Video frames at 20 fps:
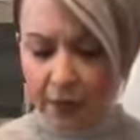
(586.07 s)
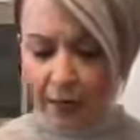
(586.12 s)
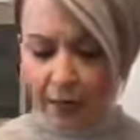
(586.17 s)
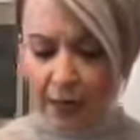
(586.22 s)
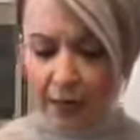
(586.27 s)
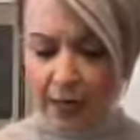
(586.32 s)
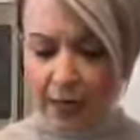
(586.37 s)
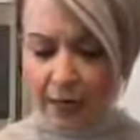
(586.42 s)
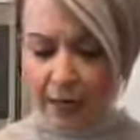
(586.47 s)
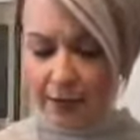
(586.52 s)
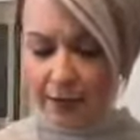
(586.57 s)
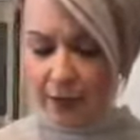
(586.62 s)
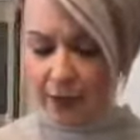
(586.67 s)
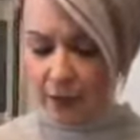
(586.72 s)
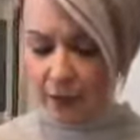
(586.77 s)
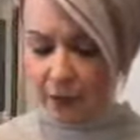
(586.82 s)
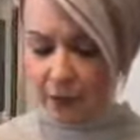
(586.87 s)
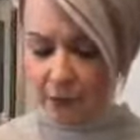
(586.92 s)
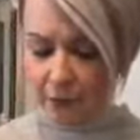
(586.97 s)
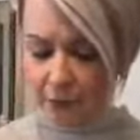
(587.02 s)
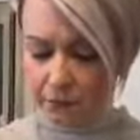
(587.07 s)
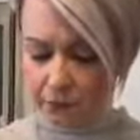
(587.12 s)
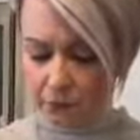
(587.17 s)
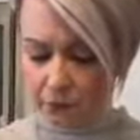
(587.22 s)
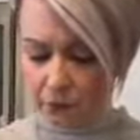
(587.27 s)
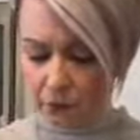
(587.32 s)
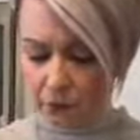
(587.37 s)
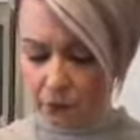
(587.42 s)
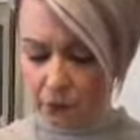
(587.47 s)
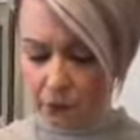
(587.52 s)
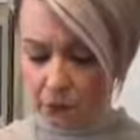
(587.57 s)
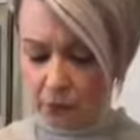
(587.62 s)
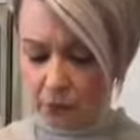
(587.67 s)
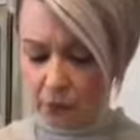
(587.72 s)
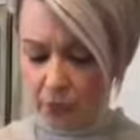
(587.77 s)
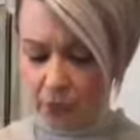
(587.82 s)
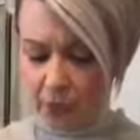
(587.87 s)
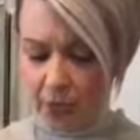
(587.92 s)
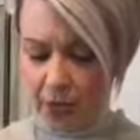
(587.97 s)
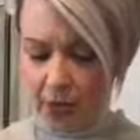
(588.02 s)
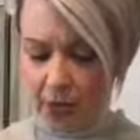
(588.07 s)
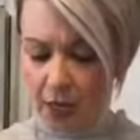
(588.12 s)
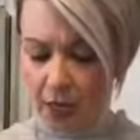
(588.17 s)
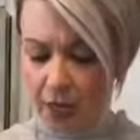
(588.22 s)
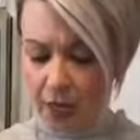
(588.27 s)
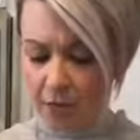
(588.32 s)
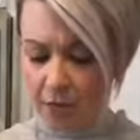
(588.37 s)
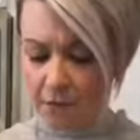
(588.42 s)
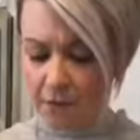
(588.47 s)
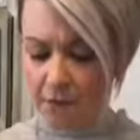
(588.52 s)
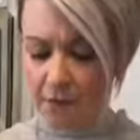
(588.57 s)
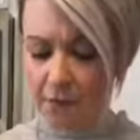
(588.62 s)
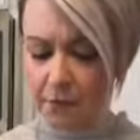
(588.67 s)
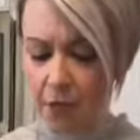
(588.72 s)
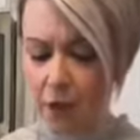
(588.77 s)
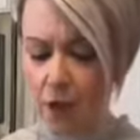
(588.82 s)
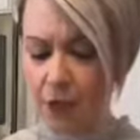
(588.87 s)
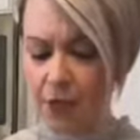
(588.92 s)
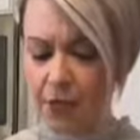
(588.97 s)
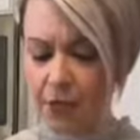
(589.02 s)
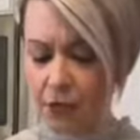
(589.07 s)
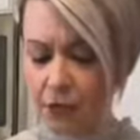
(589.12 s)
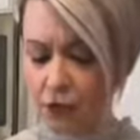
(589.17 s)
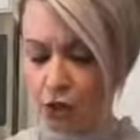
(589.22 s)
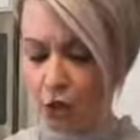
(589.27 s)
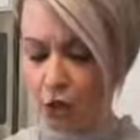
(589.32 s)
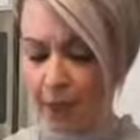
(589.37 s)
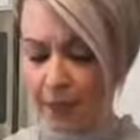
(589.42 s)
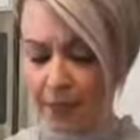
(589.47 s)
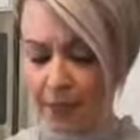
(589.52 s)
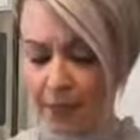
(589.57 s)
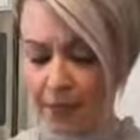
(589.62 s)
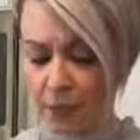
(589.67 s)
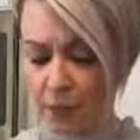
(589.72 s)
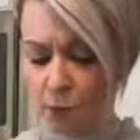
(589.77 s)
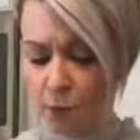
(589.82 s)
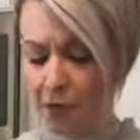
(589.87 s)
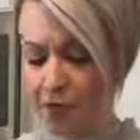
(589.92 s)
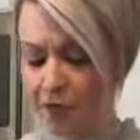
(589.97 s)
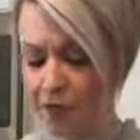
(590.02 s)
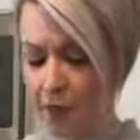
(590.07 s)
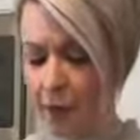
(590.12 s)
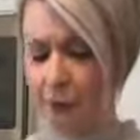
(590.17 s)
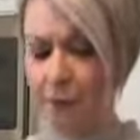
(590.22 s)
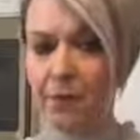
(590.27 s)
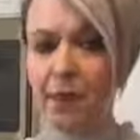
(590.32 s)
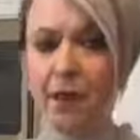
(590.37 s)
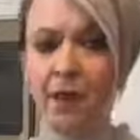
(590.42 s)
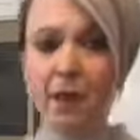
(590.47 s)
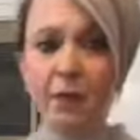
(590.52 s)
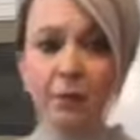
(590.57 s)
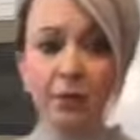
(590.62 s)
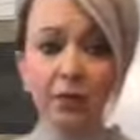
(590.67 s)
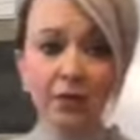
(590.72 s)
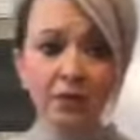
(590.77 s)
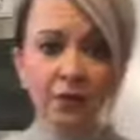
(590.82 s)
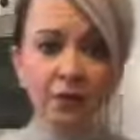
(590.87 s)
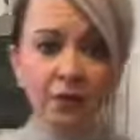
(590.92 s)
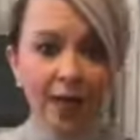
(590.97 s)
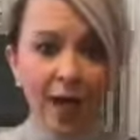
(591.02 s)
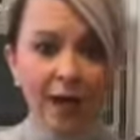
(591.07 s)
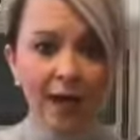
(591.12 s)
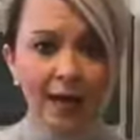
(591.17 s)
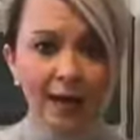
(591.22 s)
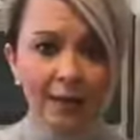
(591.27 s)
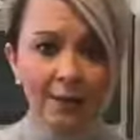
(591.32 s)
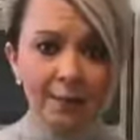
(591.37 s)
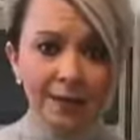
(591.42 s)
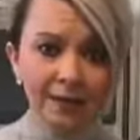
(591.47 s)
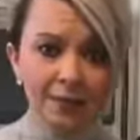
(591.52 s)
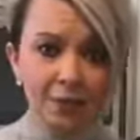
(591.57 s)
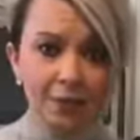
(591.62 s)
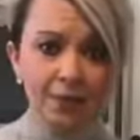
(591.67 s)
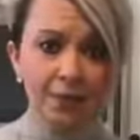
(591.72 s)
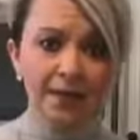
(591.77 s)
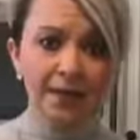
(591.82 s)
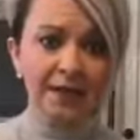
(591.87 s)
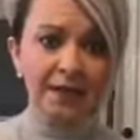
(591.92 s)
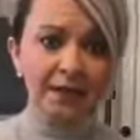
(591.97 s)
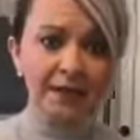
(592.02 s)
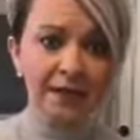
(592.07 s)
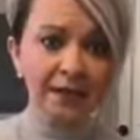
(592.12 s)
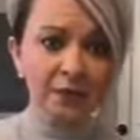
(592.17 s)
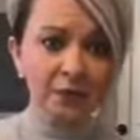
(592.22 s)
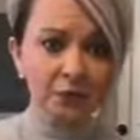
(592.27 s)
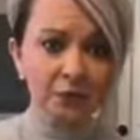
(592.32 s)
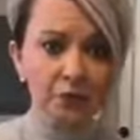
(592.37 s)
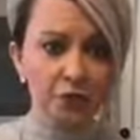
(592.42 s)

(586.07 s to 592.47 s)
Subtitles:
and they have onion chopped in with them. Believe it or not, I'm actually making these for